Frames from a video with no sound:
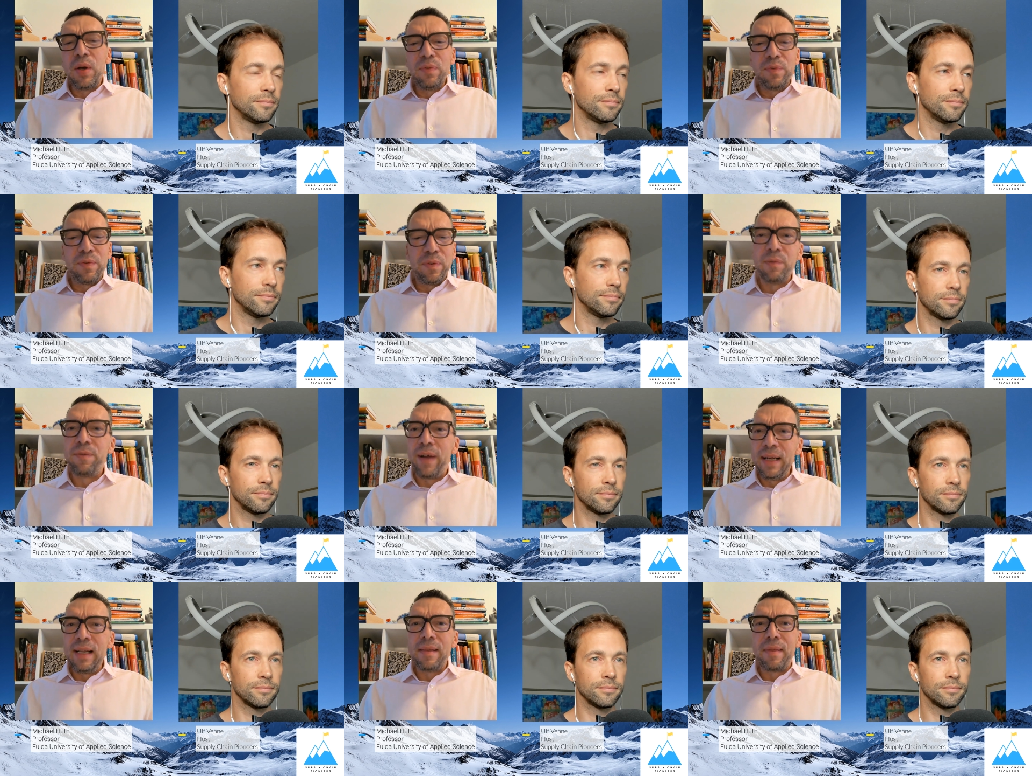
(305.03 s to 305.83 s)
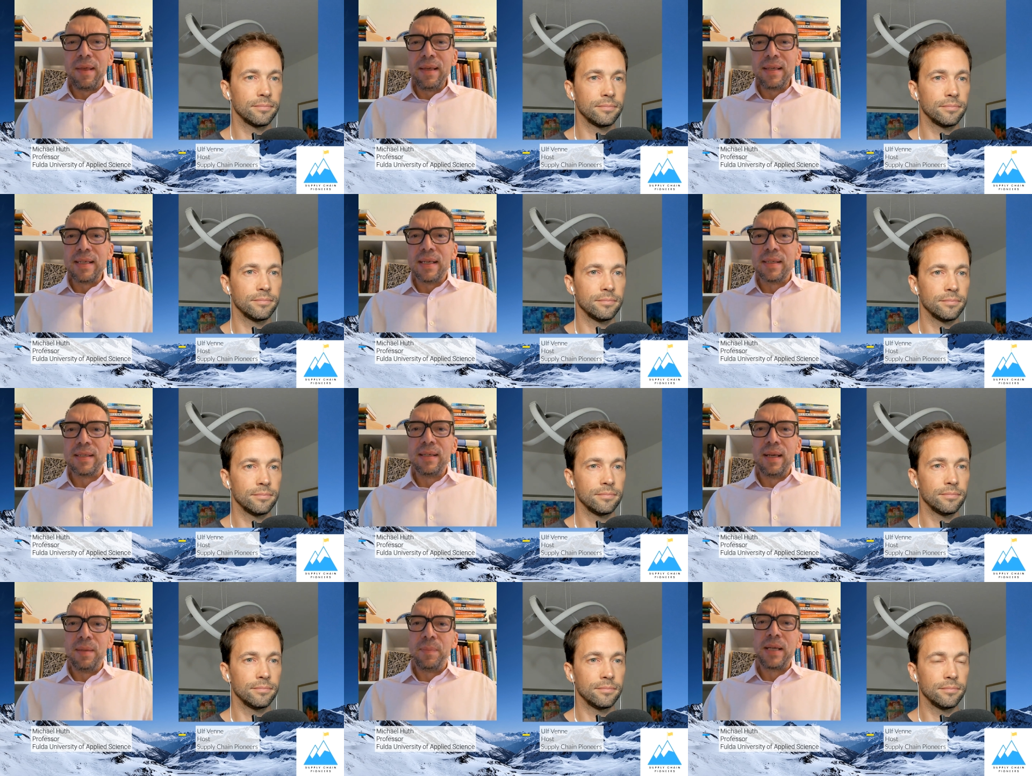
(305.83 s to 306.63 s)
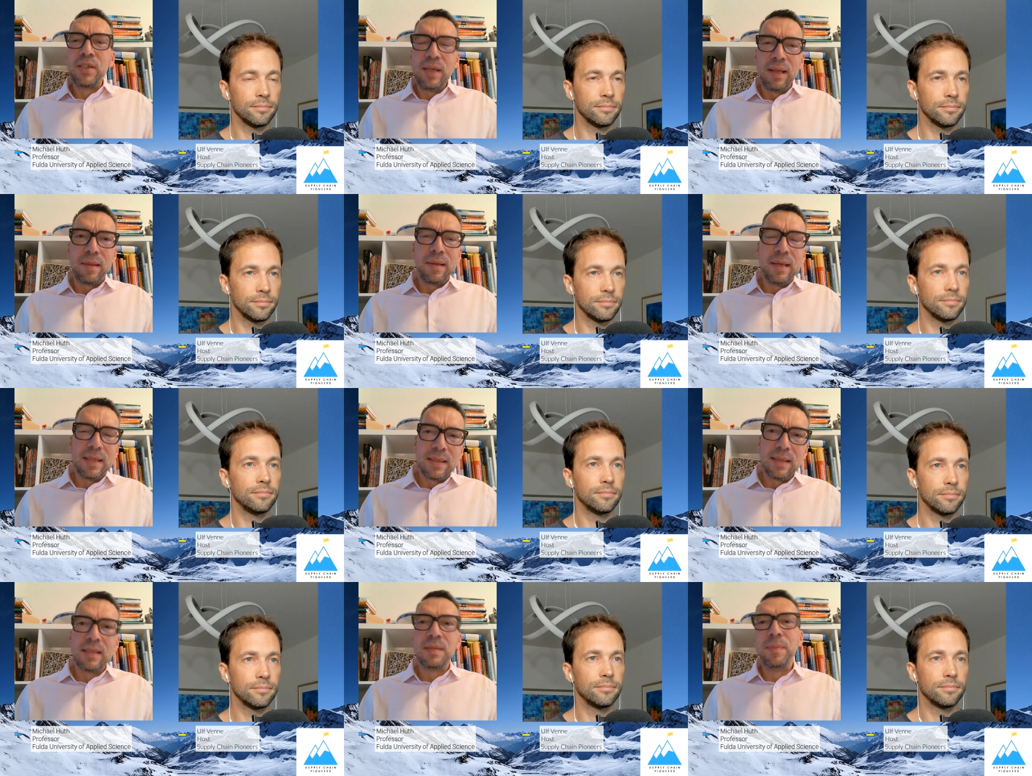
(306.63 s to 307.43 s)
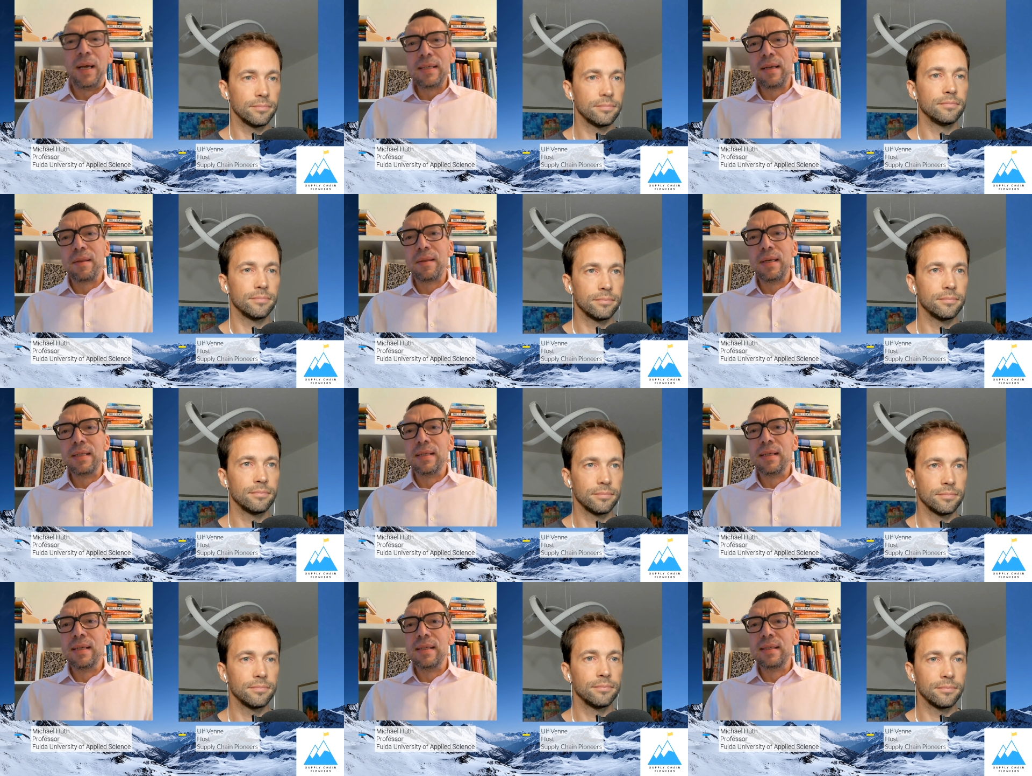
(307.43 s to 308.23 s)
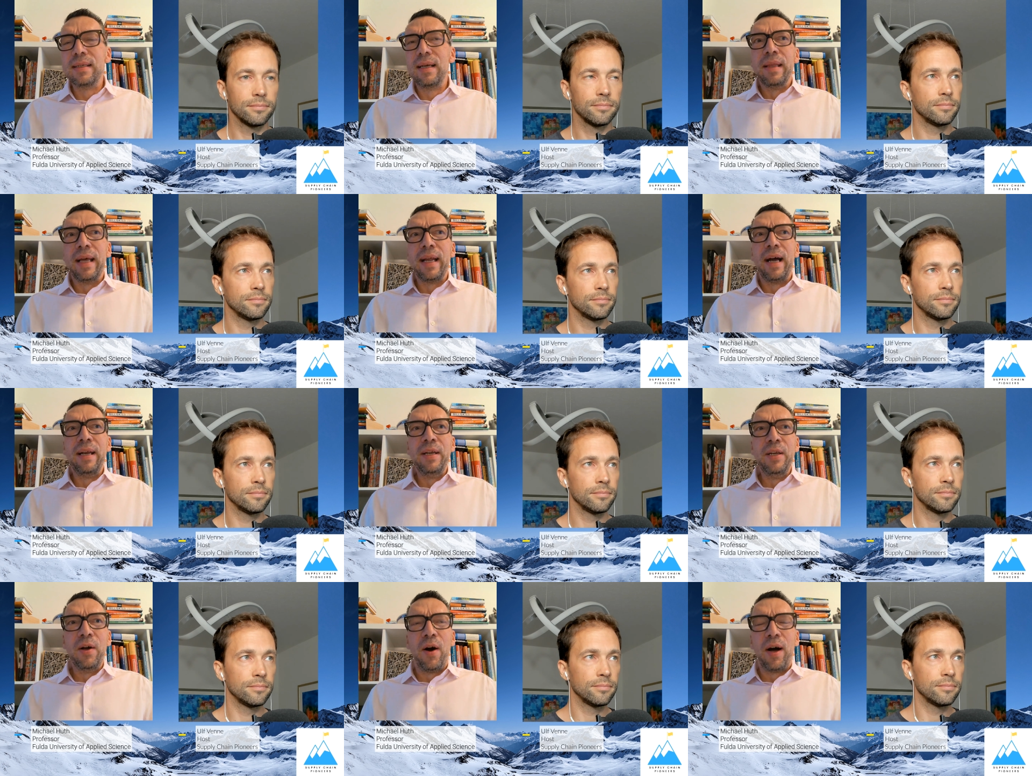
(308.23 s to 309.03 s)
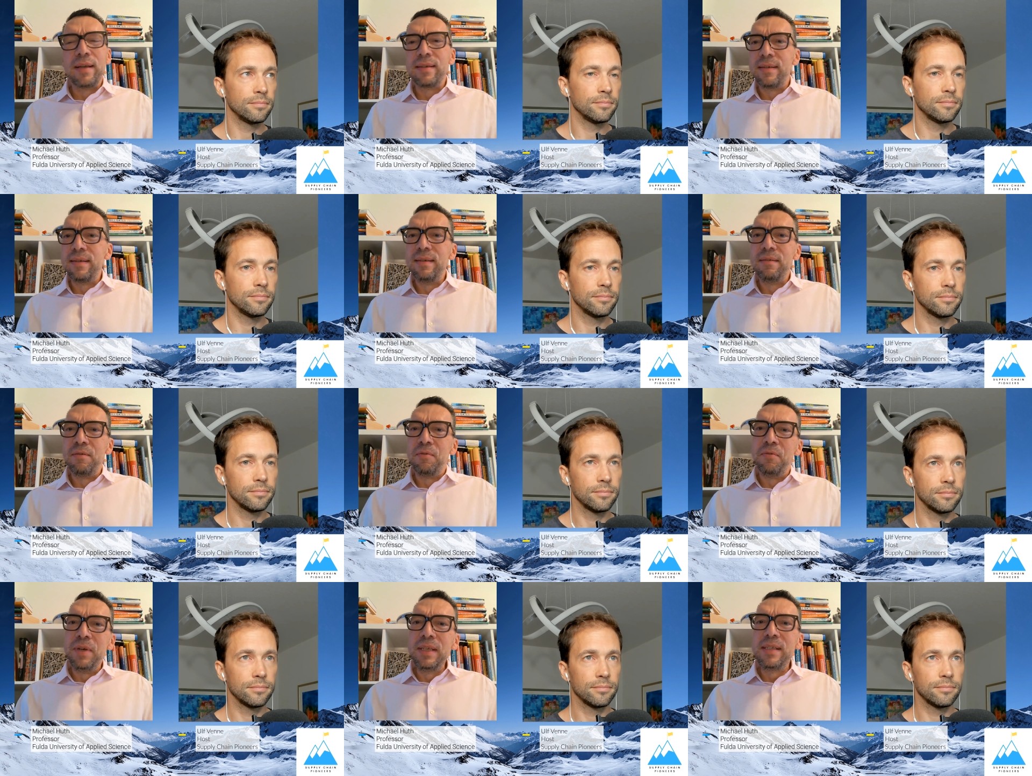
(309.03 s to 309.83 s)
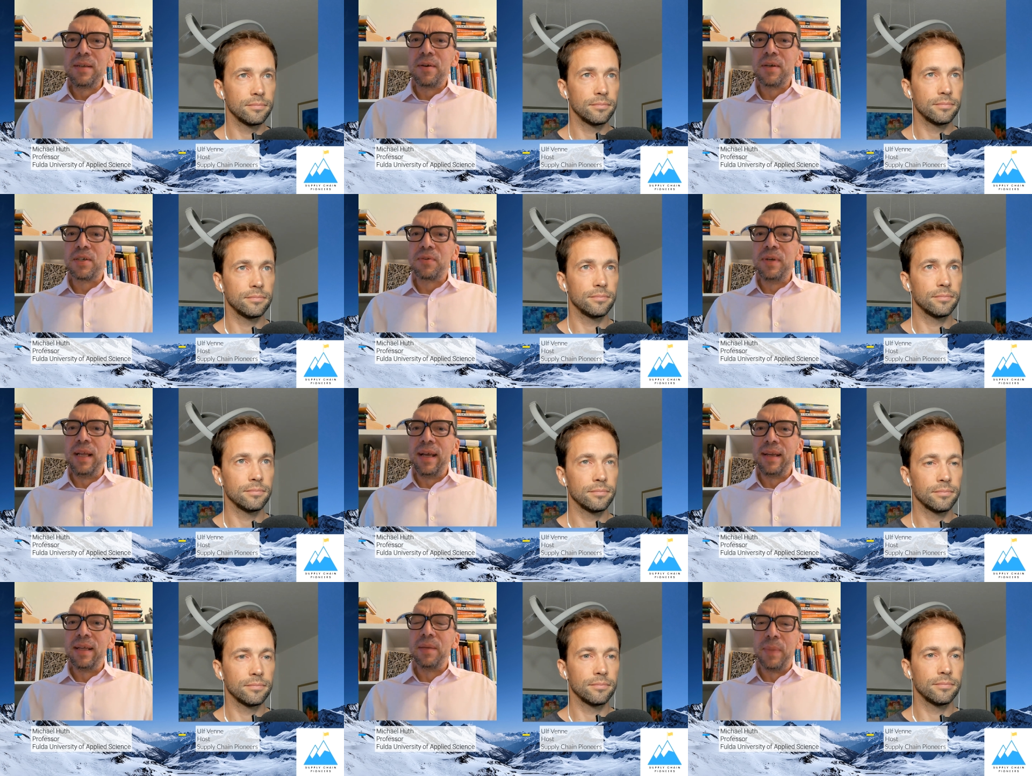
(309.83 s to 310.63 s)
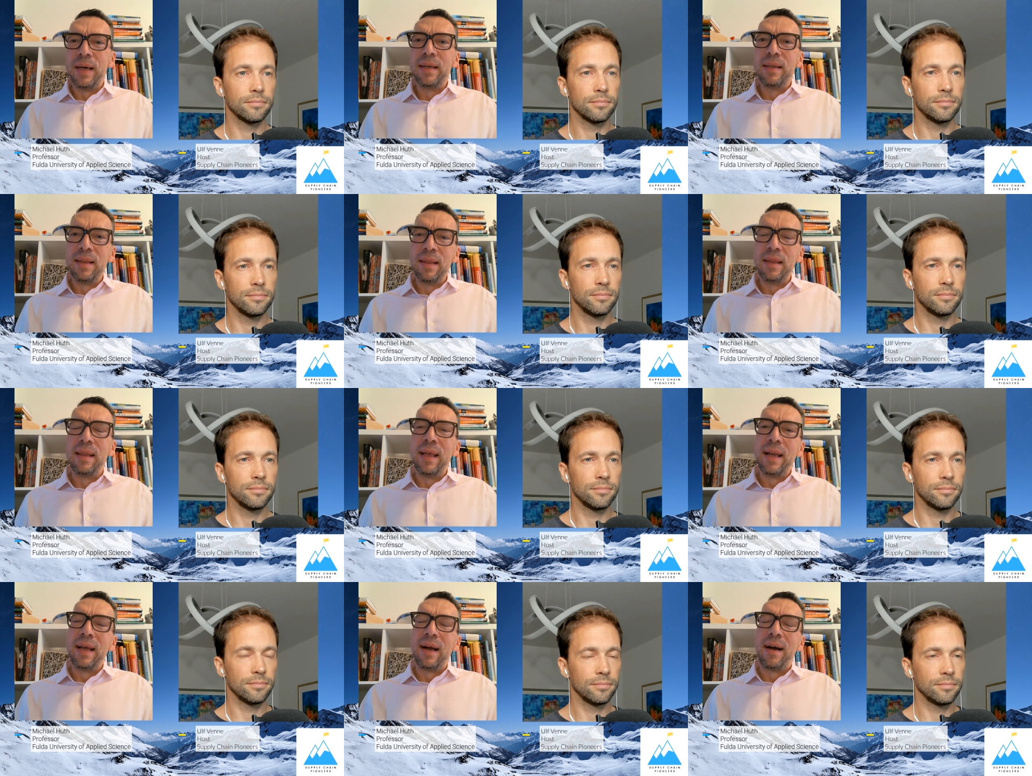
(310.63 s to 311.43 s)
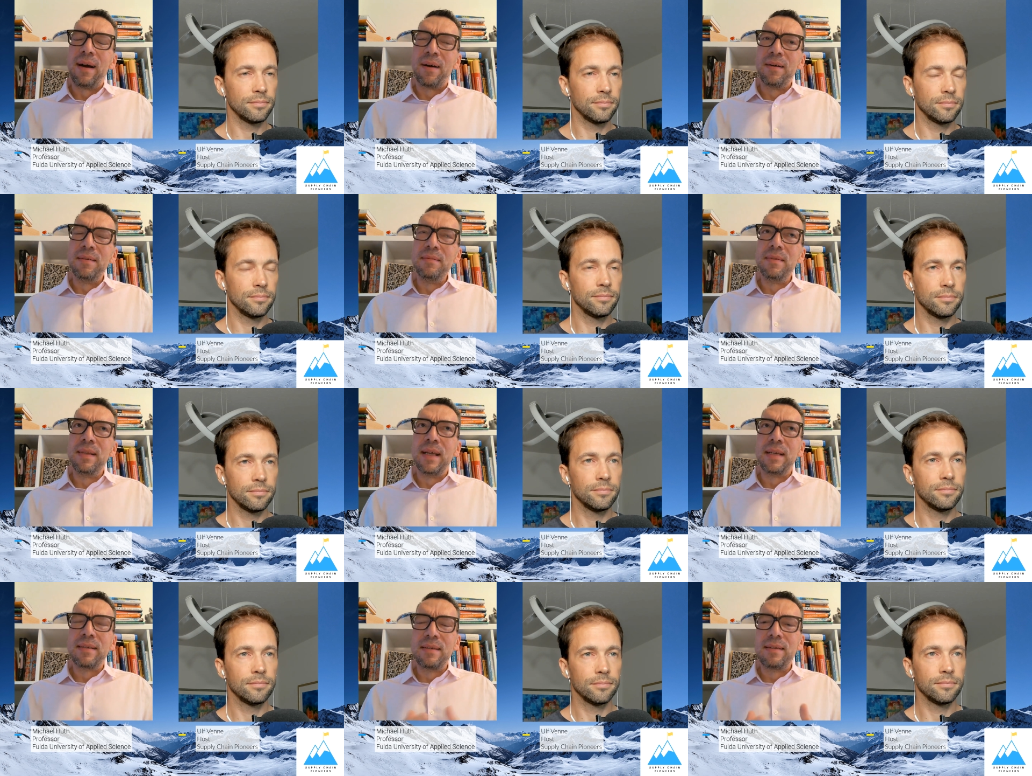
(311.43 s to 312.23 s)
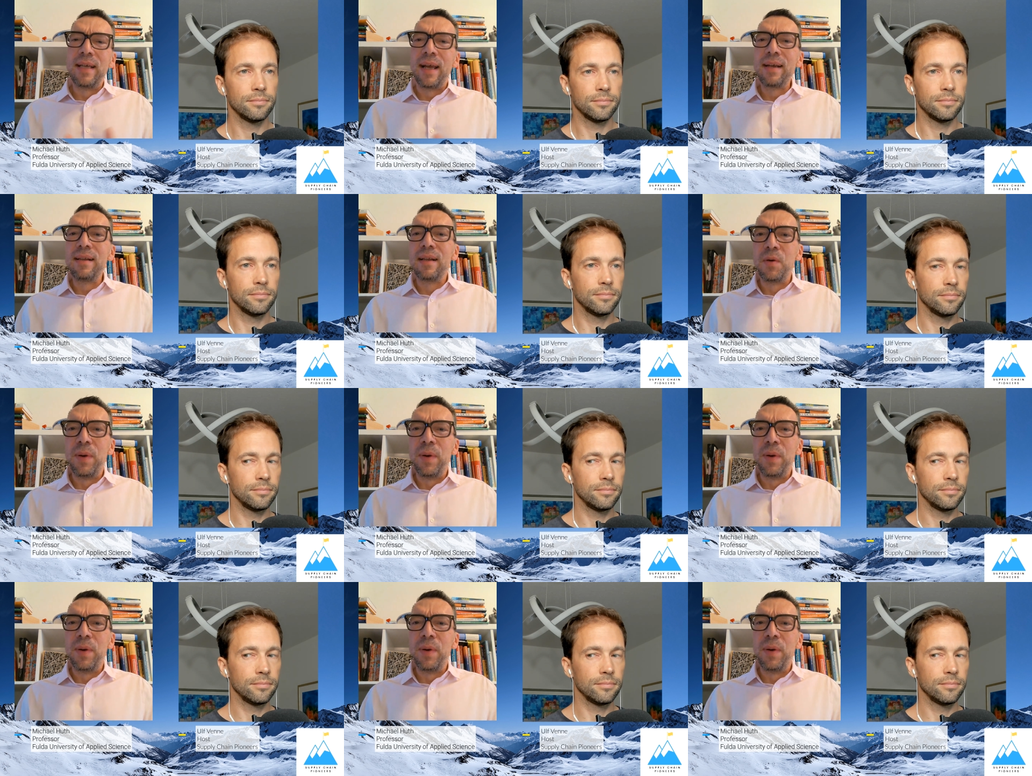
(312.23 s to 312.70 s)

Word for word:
Speaker 1: of final thesis, bachelor thesis, master thesis that are not research related, but that are that tackle